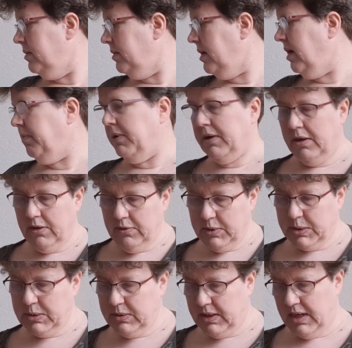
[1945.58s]
I'm
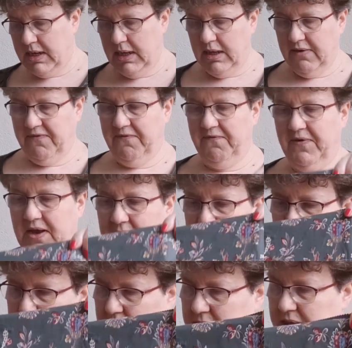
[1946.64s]
close to getting a
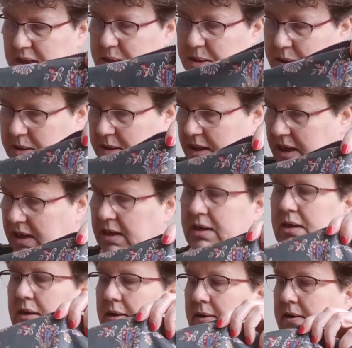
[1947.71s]
finish on this. And
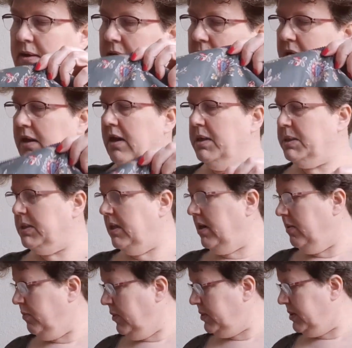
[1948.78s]
last year I
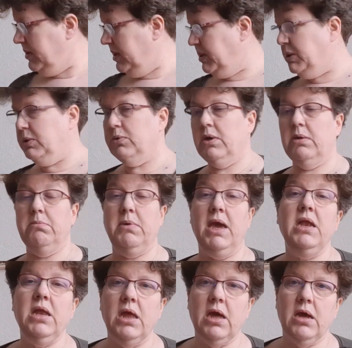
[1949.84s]
worked on it during
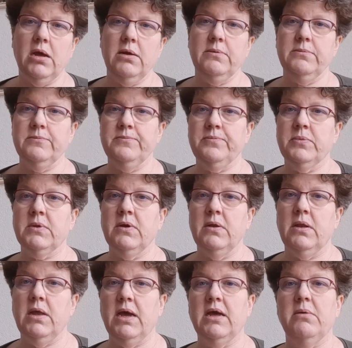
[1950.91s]
Mania,
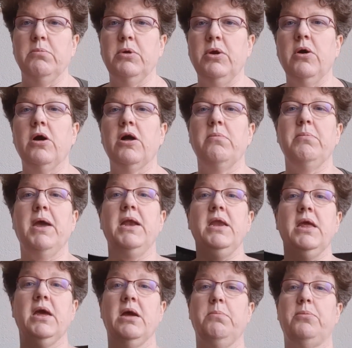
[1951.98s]
like a
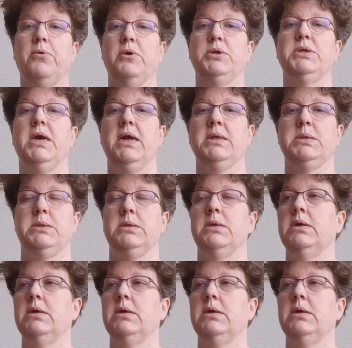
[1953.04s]
Monogamania project.